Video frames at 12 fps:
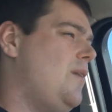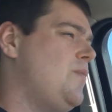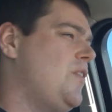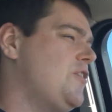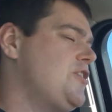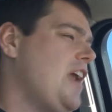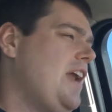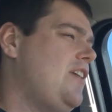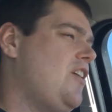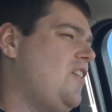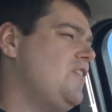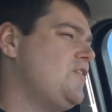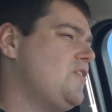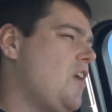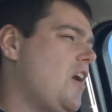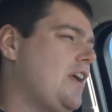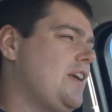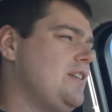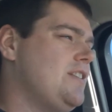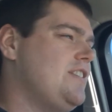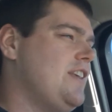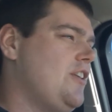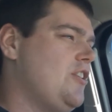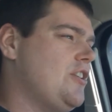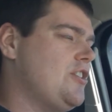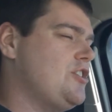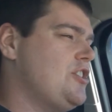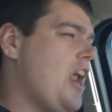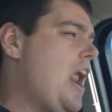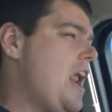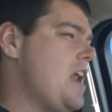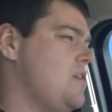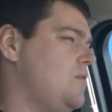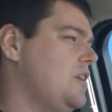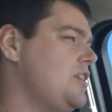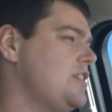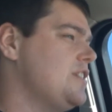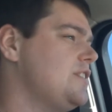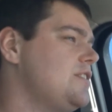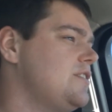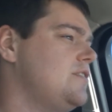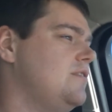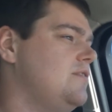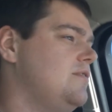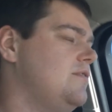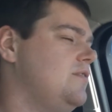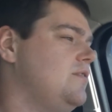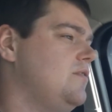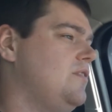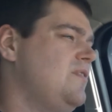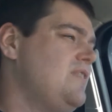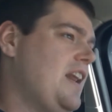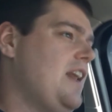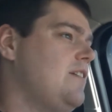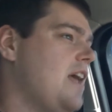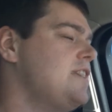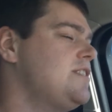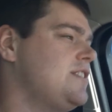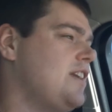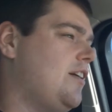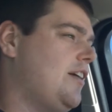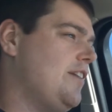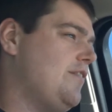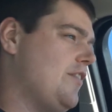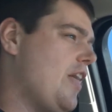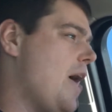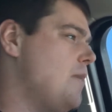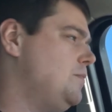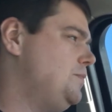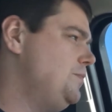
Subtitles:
Their chain cards are not considered chain, which is necessary for them.